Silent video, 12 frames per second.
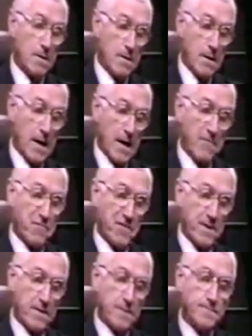I
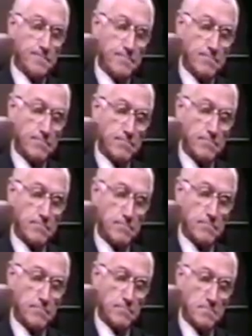fear
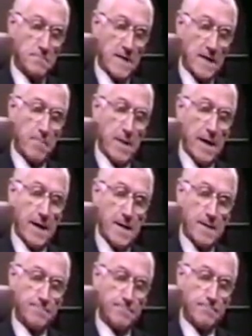that a
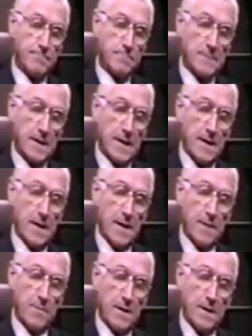man
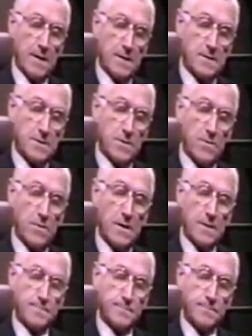cannot be his own
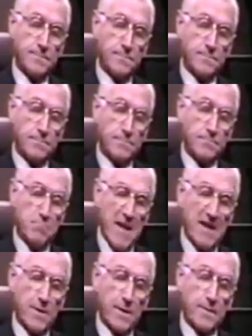
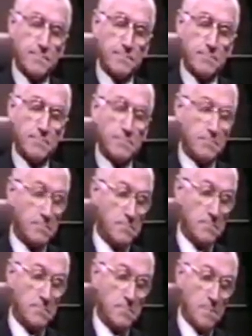mentor.
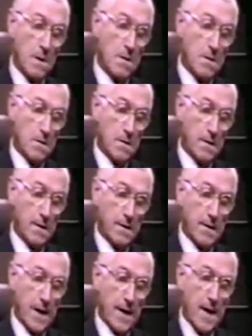He
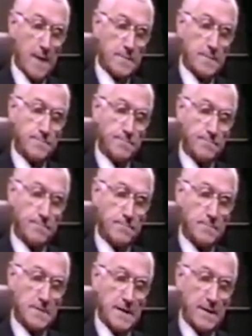cannot
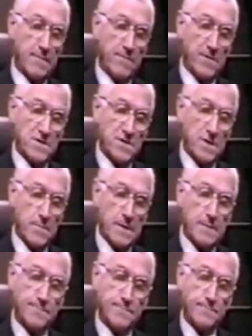live the
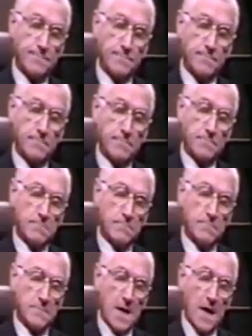Sermon
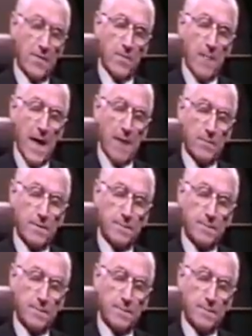on the Mount.